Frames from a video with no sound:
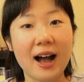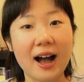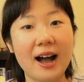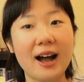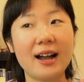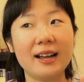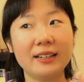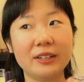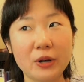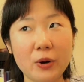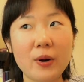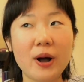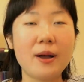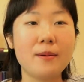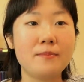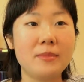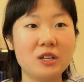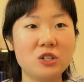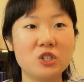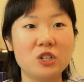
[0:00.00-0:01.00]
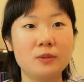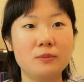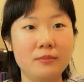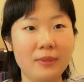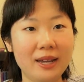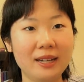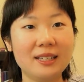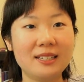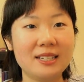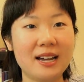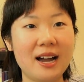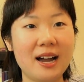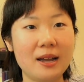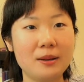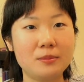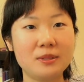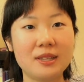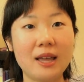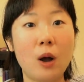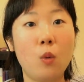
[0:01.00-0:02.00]
I know I mentioned many
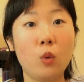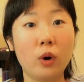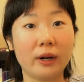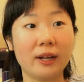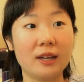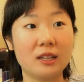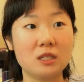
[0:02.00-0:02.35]
times that work